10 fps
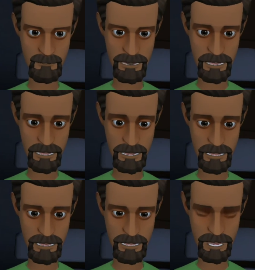and
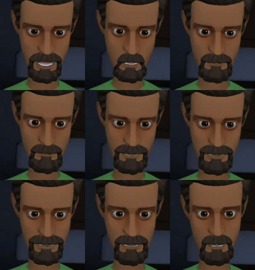wait
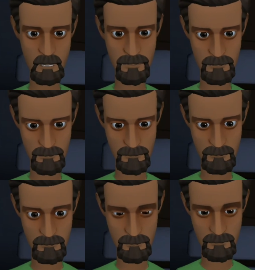for us.
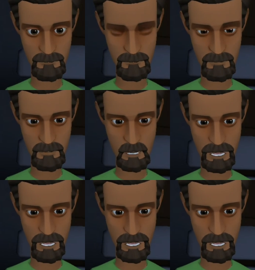Thank you.